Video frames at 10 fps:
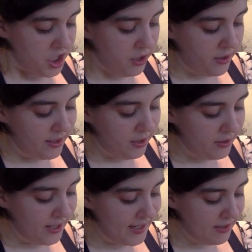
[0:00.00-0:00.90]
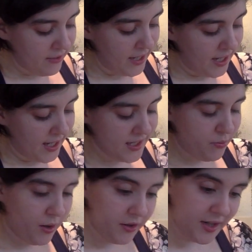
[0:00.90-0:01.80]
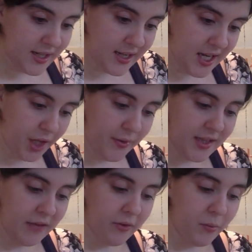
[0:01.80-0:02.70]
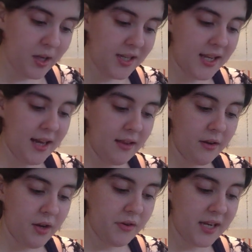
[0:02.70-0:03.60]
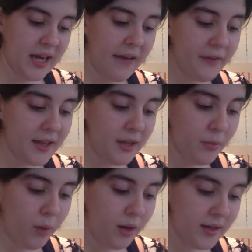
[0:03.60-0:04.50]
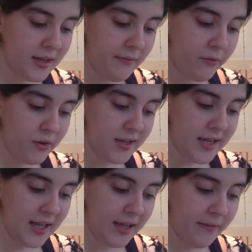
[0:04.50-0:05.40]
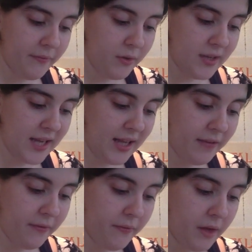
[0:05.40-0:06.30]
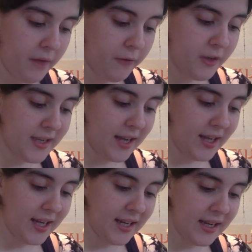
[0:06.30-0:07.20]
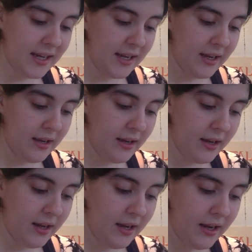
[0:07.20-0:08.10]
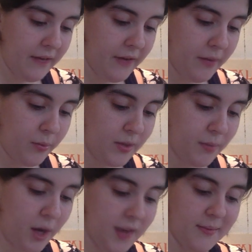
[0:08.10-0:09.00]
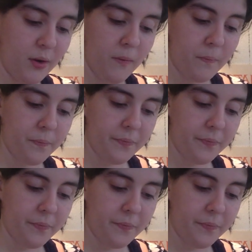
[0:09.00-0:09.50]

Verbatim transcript: Her, her light gray eyes wandered continuously from one to the other, noting every little want and forestalling, foretell, forestalling it if it was possible.